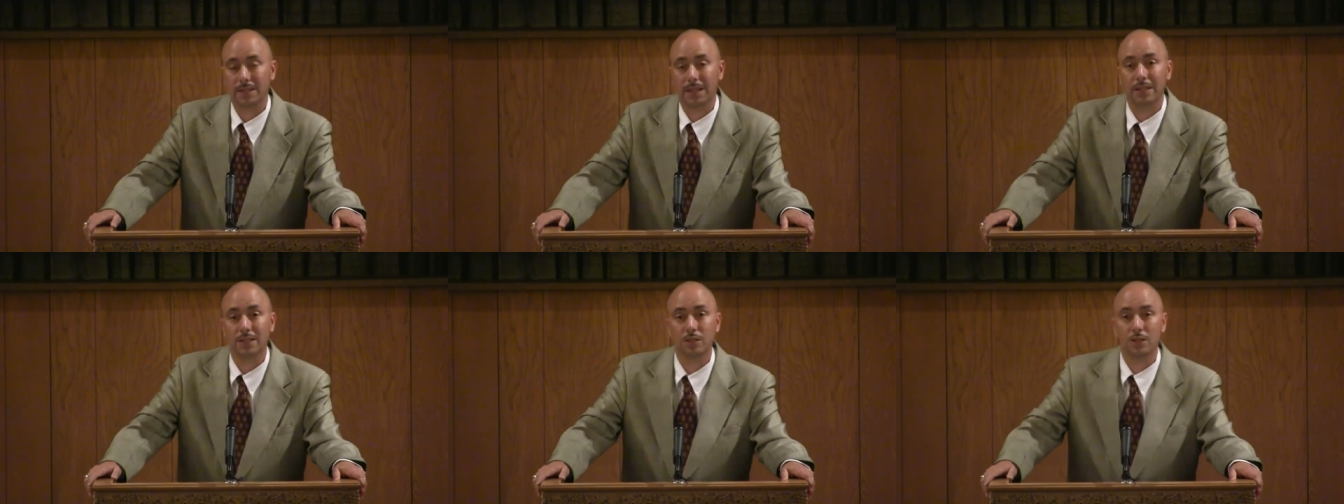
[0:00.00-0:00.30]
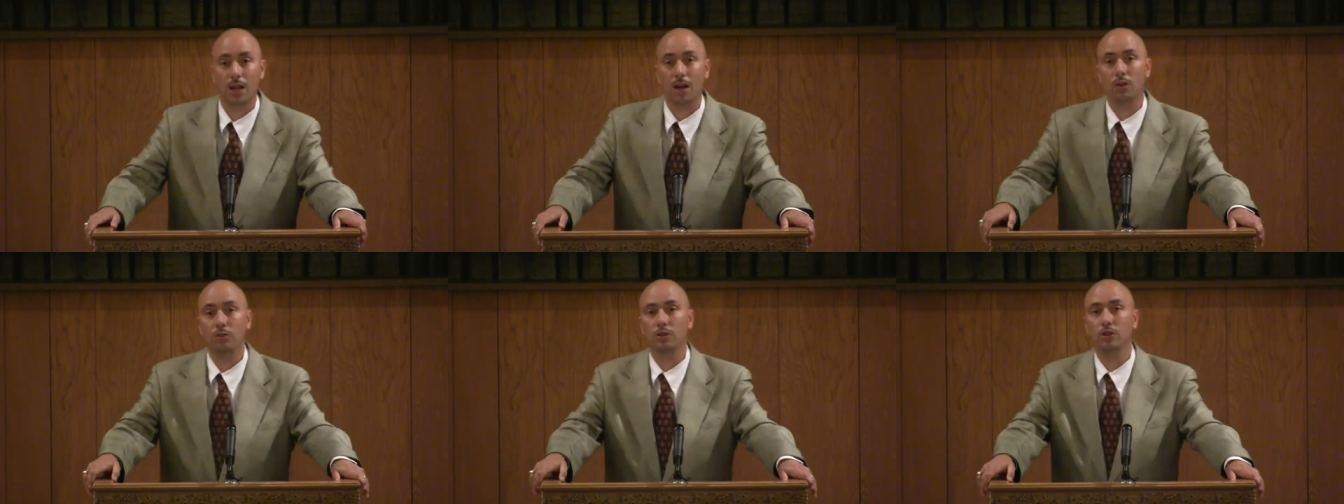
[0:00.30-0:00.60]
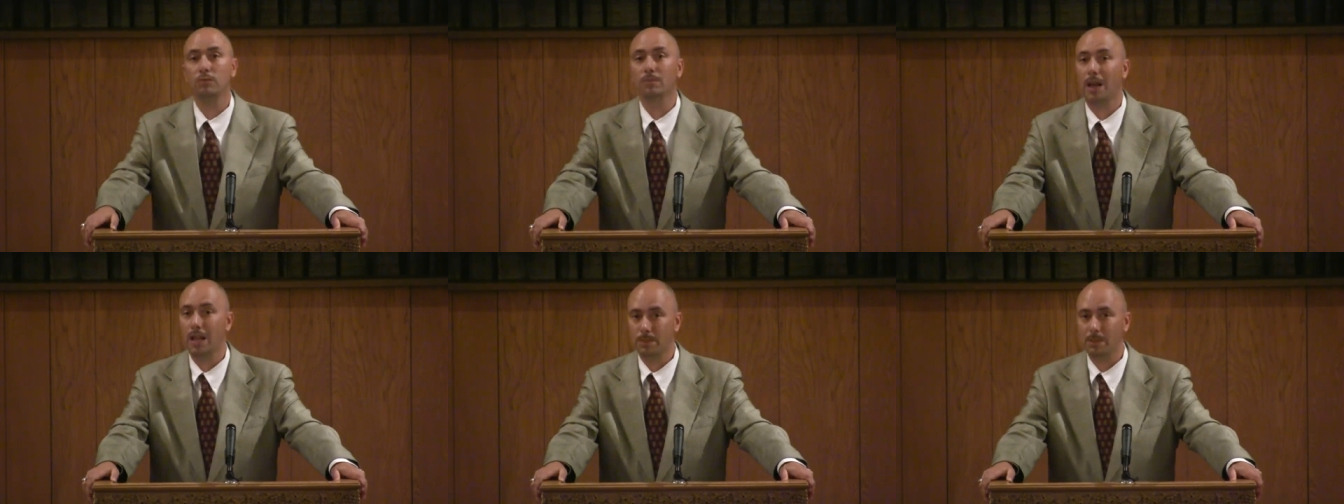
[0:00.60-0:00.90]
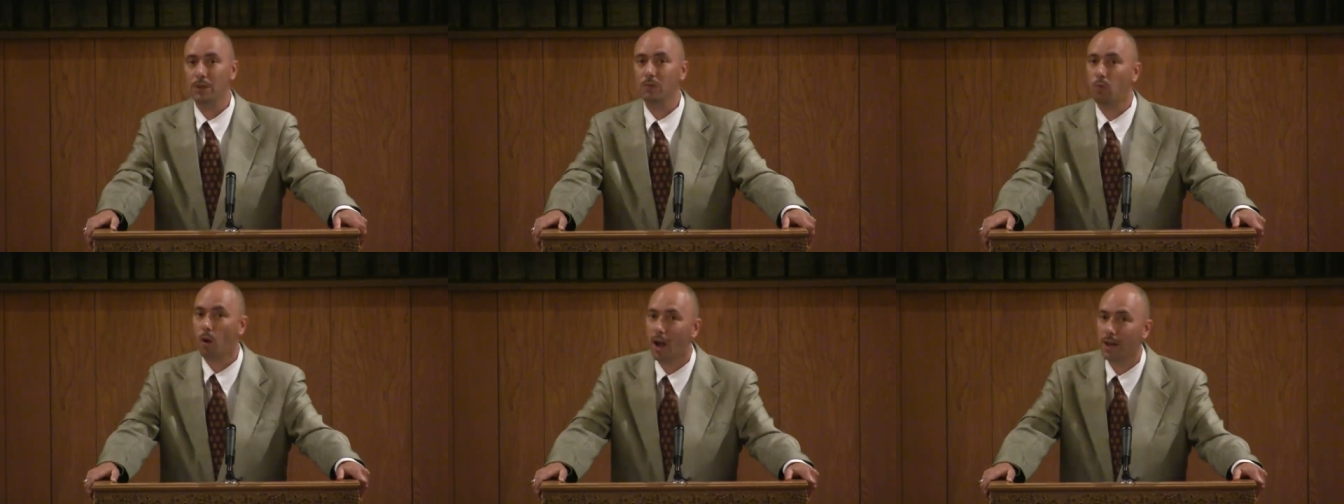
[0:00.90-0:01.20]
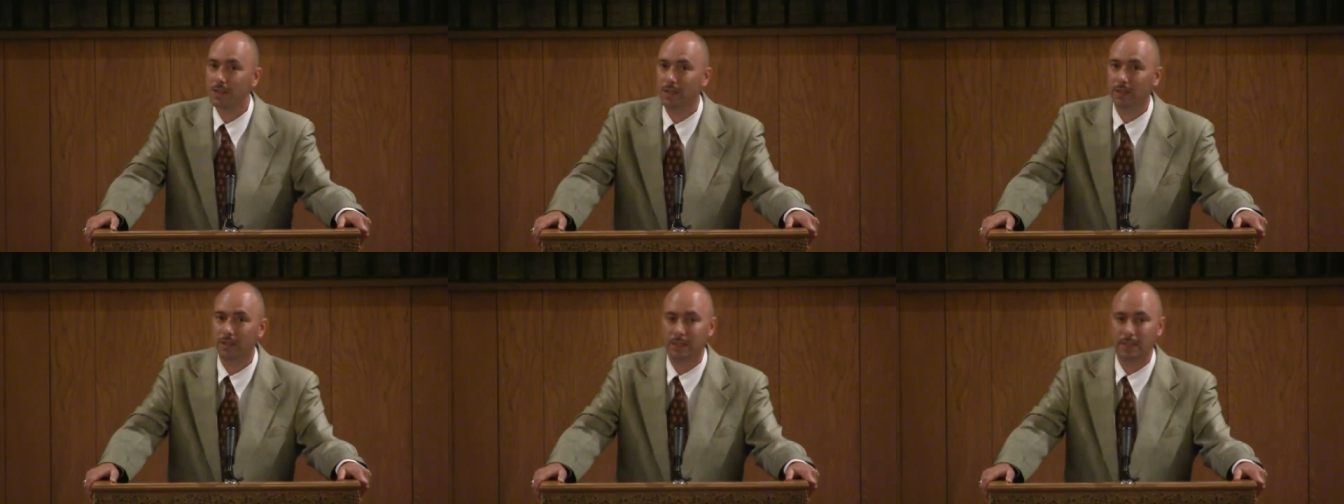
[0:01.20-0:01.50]
And Joe, you may be
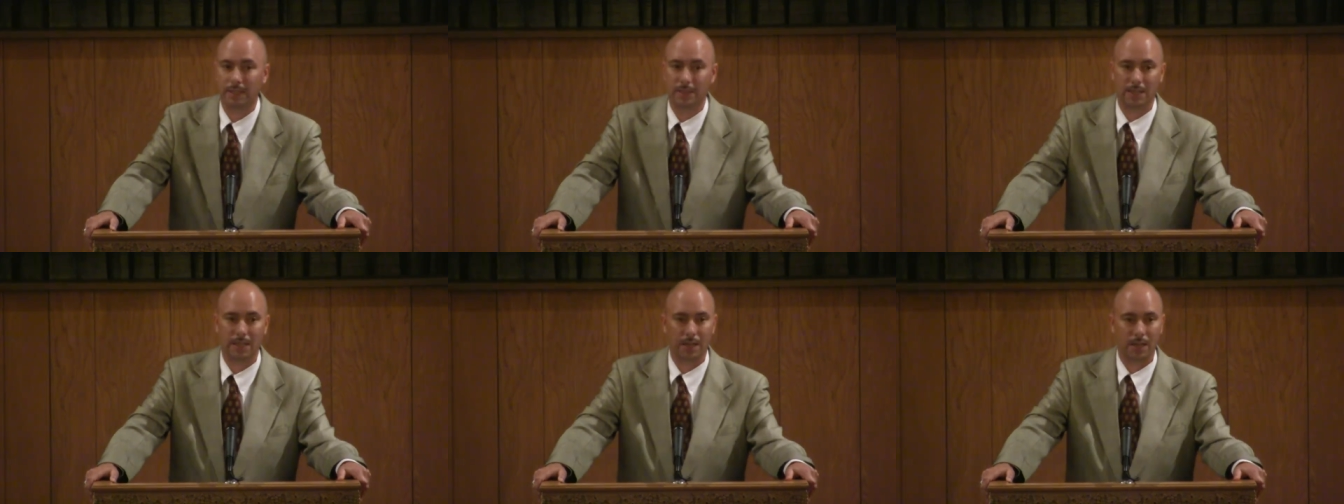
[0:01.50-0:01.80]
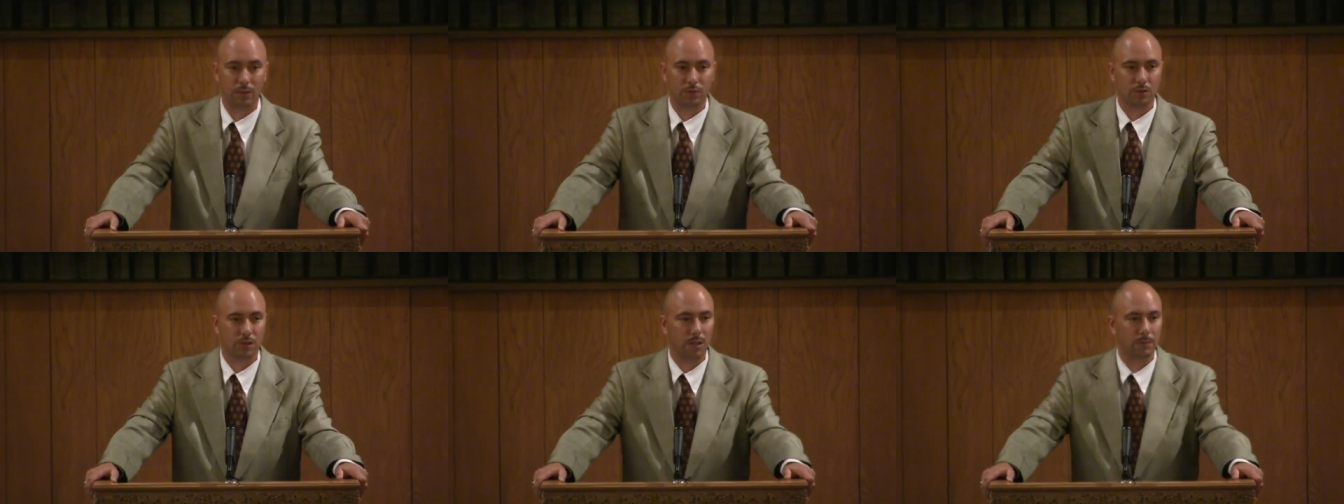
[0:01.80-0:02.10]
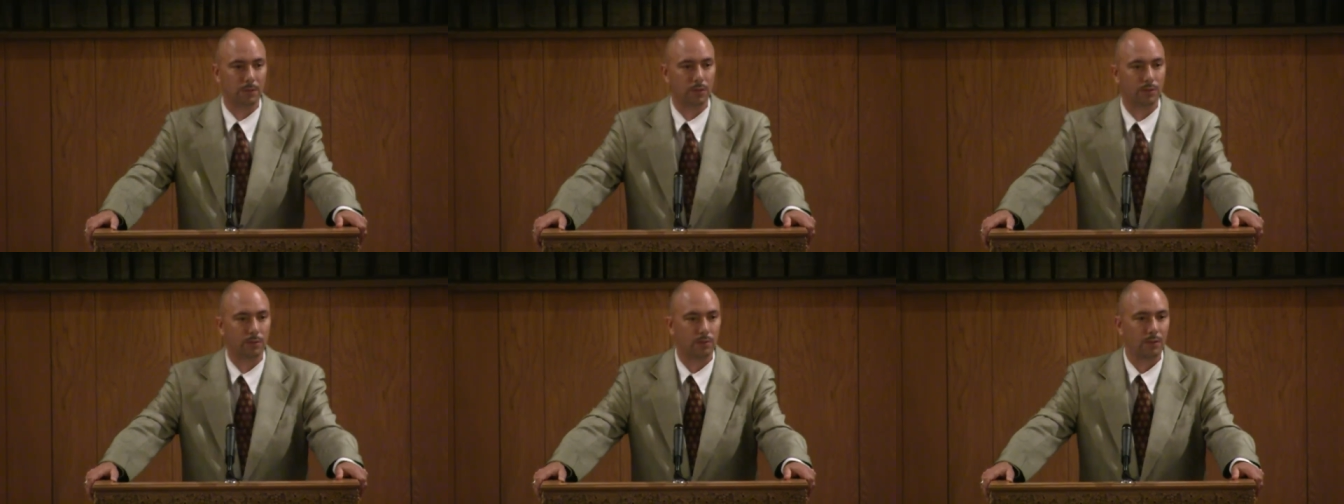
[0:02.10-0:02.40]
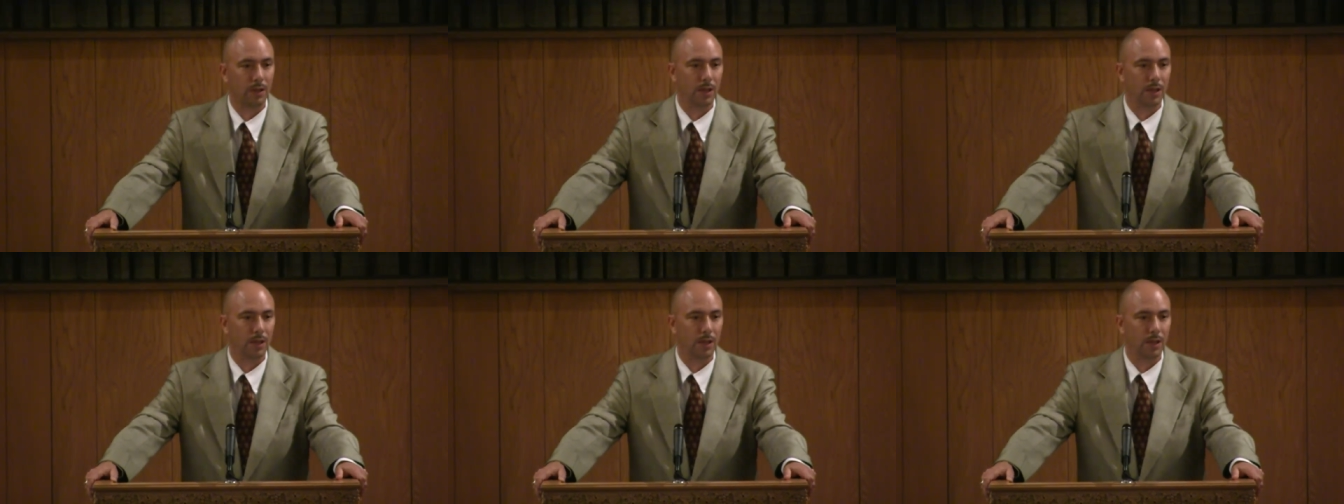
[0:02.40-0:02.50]
watching this. I know some of the